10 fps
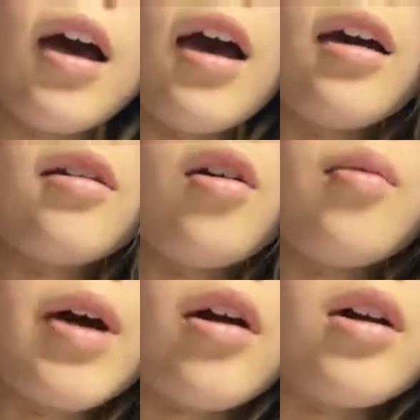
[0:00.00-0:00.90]
And oh
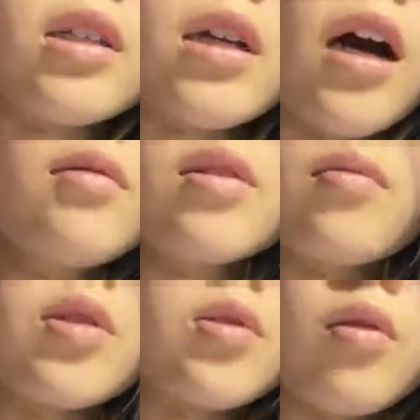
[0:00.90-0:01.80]
my gosh, I was
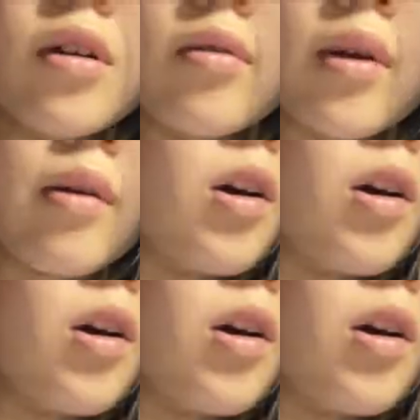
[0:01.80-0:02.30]
overjoyed. We were